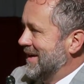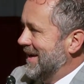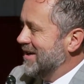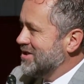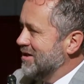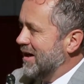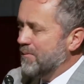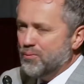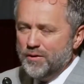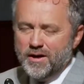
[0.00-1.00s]
And it's not
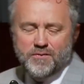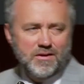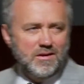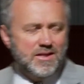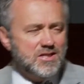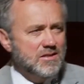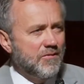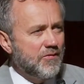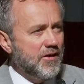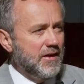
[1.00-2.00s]
a prayer of a list
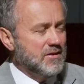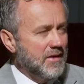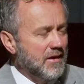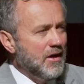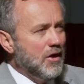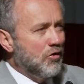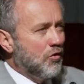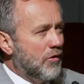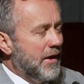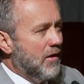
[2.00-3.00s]
of things like,
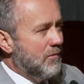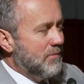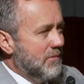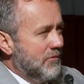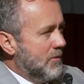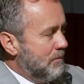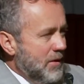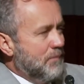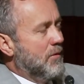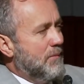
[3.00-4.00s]
Lord, help the
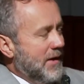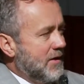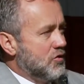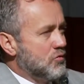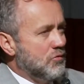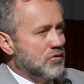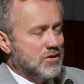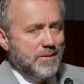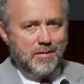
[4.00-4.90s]
people back in Jerusalem.